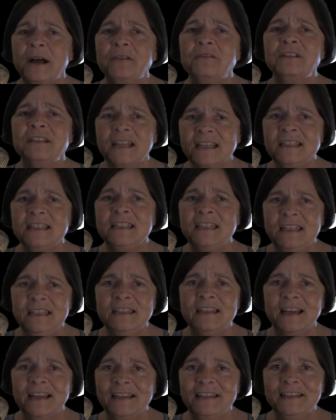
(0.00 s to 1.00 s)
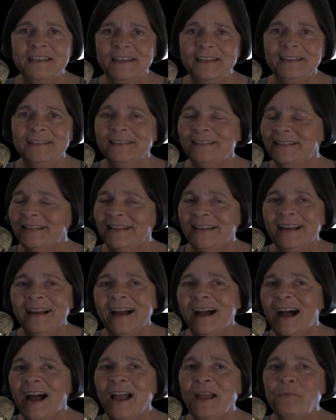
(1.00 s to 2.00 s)
about 1990.
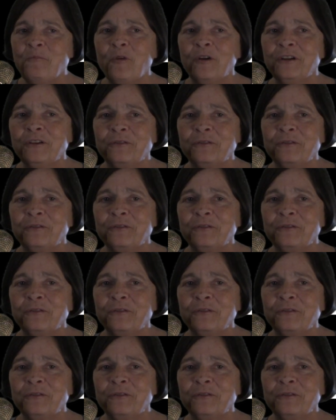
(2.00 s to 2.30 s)
I'm